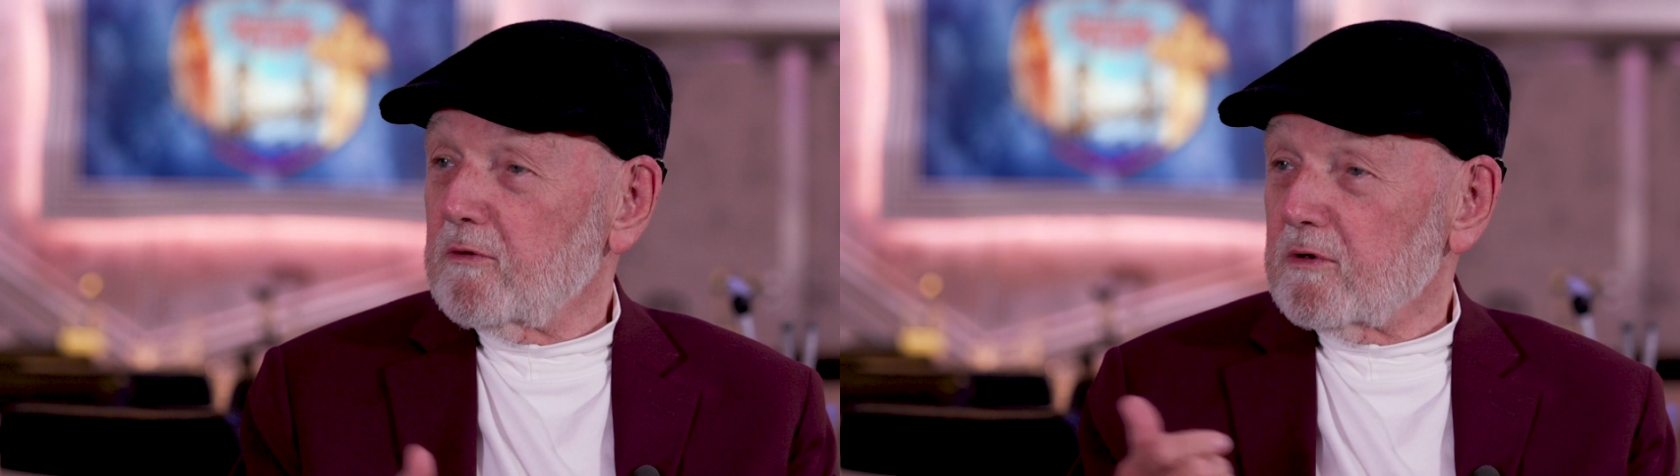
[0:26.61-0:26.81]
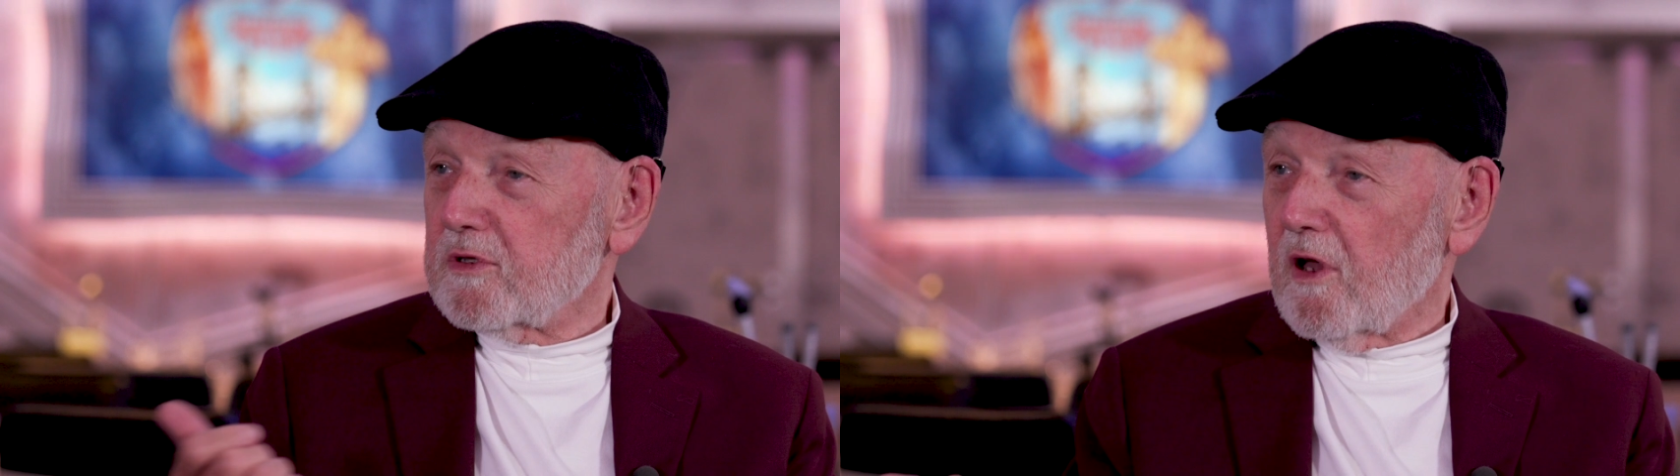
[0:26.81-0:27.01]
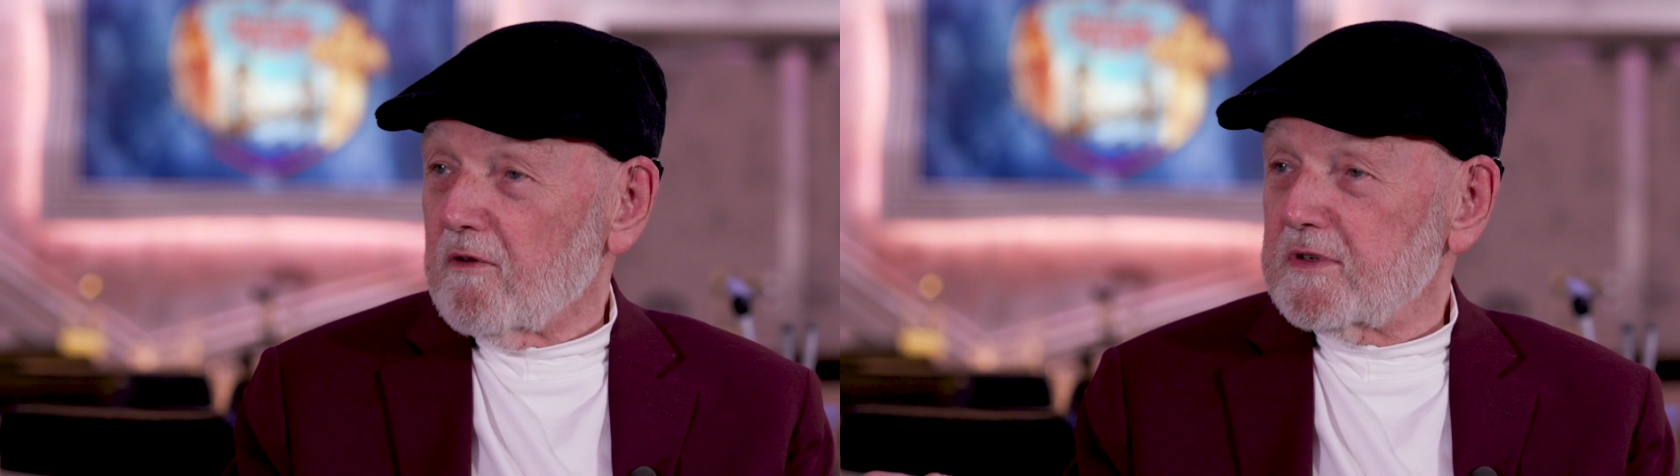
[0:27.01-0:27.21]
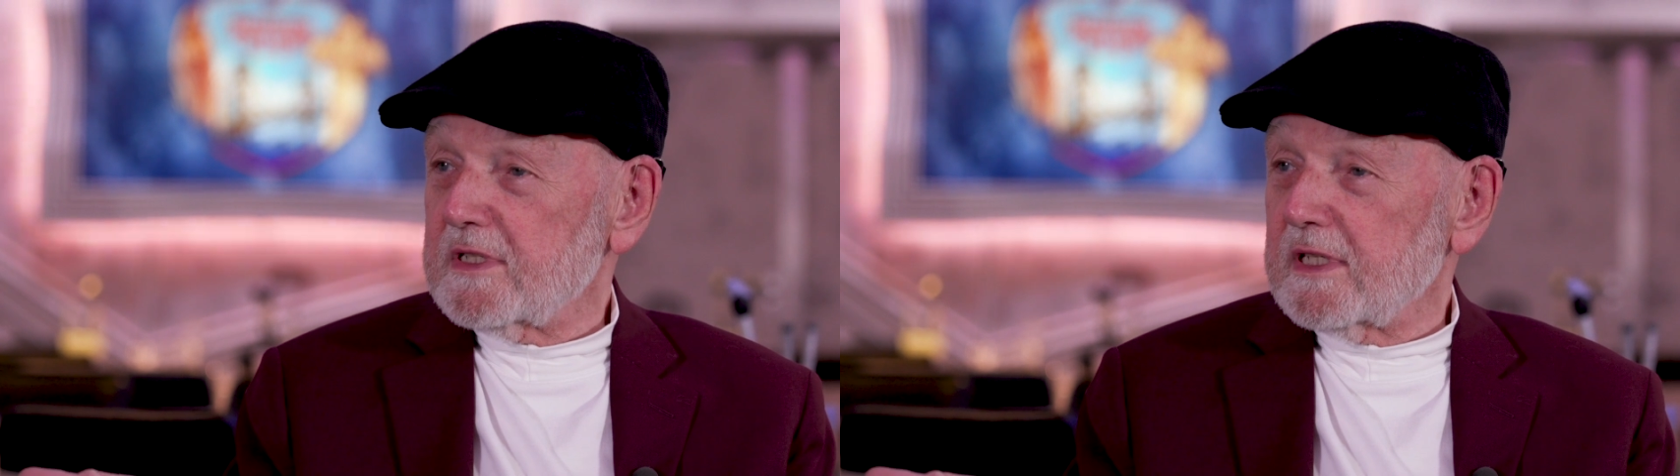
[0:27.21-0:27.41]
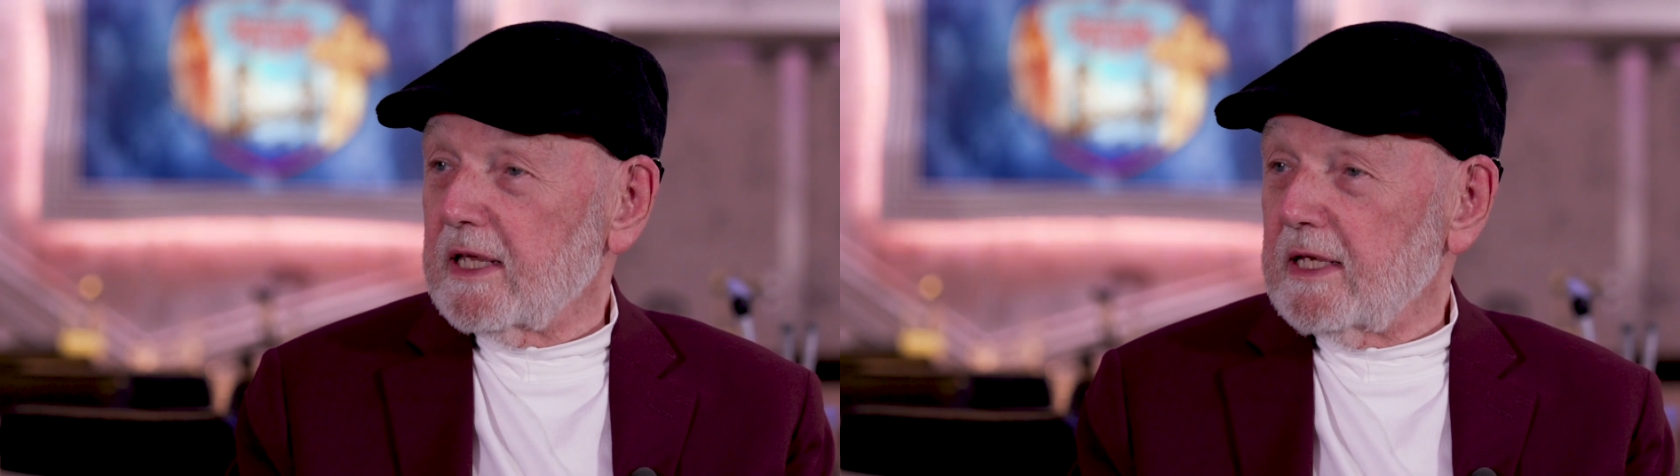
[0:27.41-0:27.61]
into his
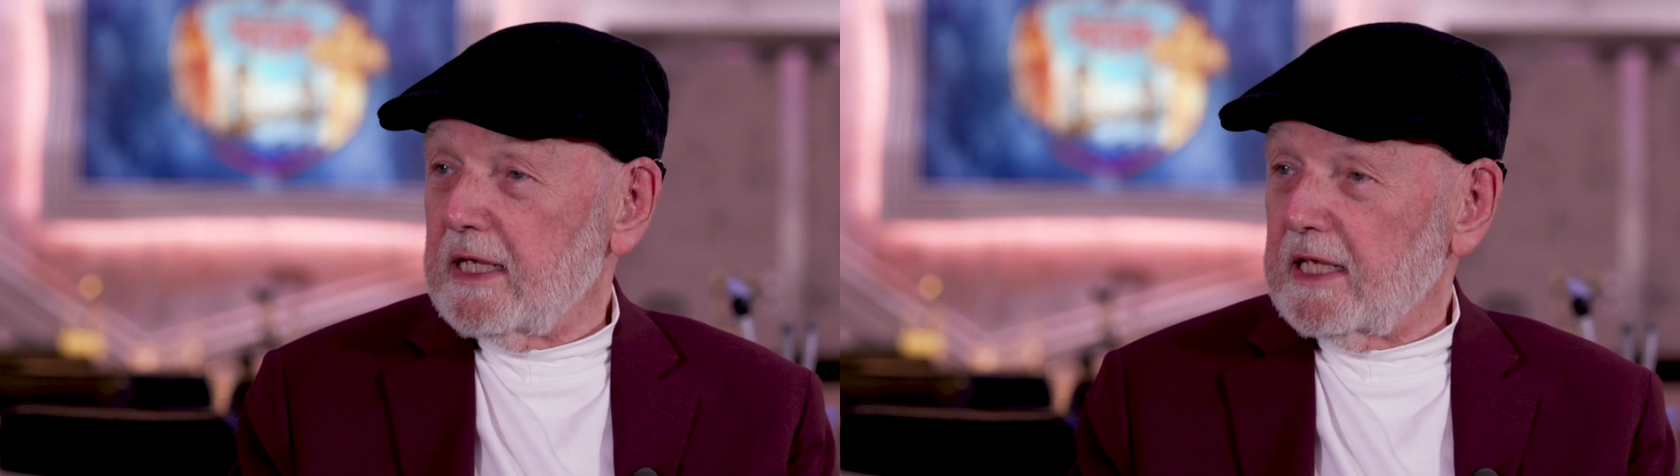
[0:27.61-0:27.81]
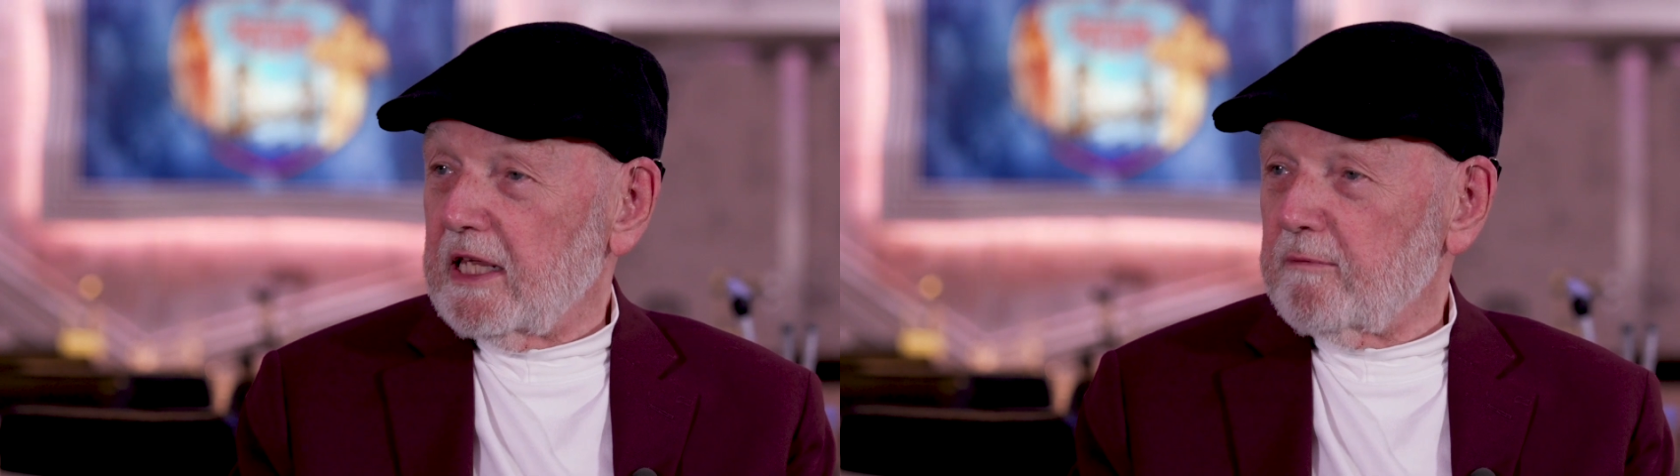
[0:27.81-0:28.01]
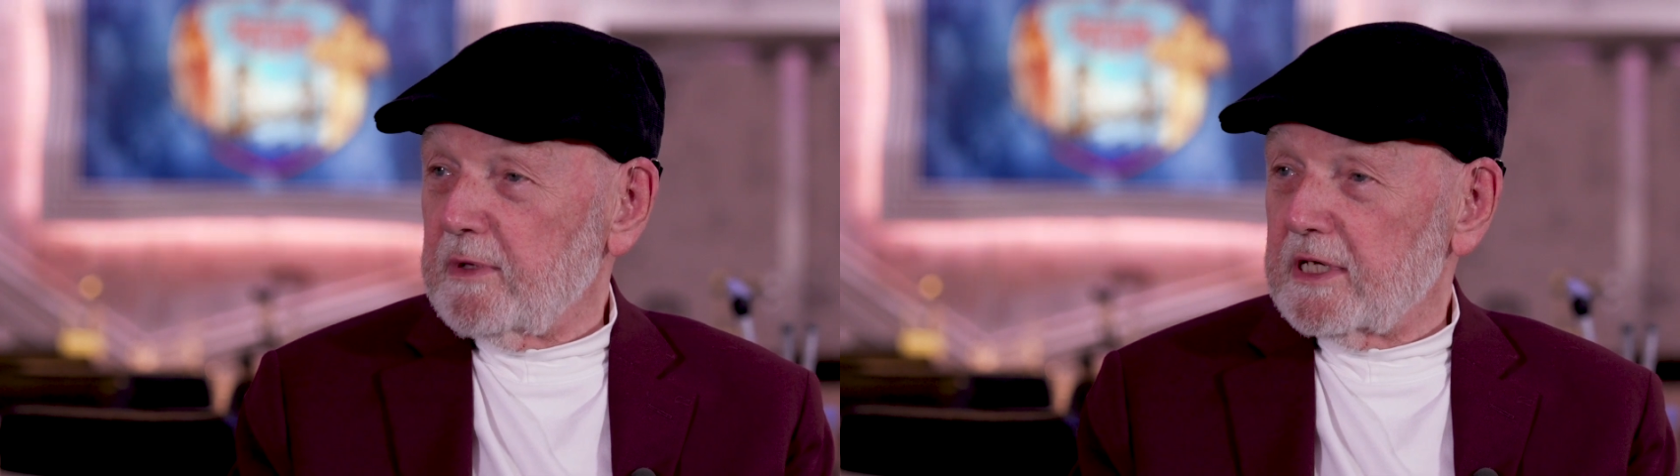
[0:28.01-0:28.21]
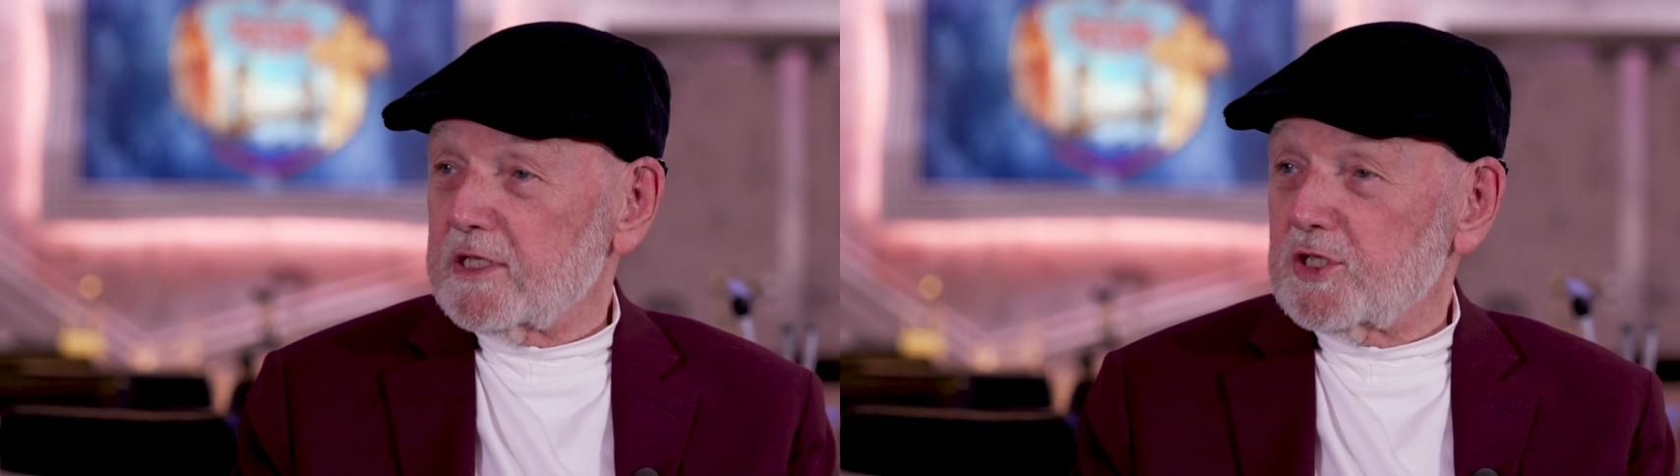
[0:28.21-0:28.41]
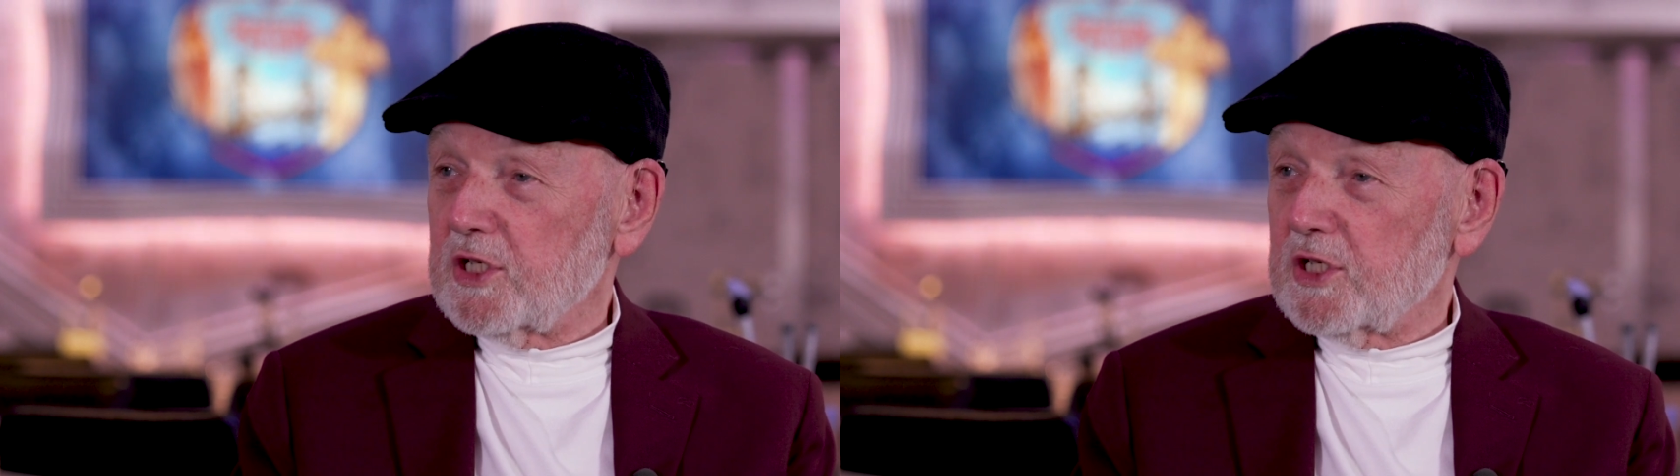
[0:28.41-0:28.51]
office and he'd give me his